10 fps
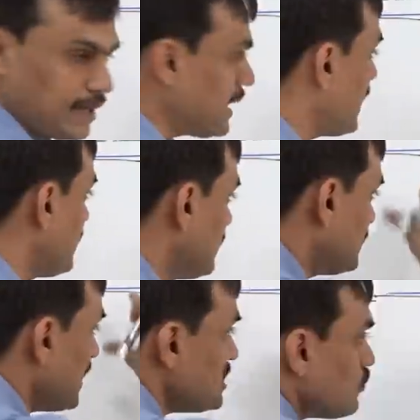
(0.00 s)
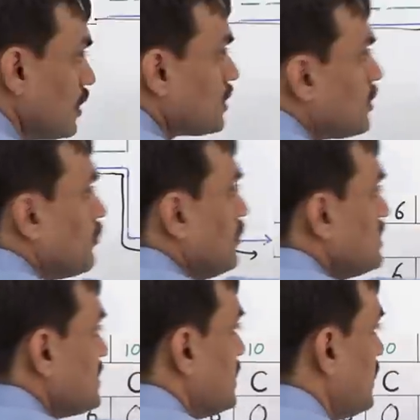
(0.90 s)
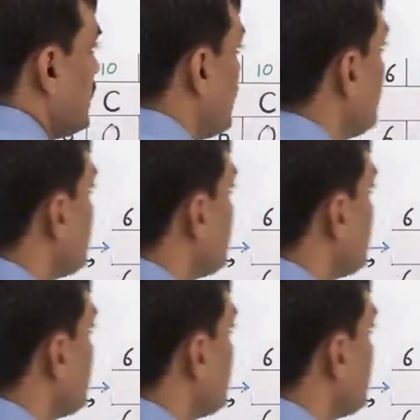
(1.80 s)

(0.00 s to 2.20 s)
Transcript: And that is what we see in a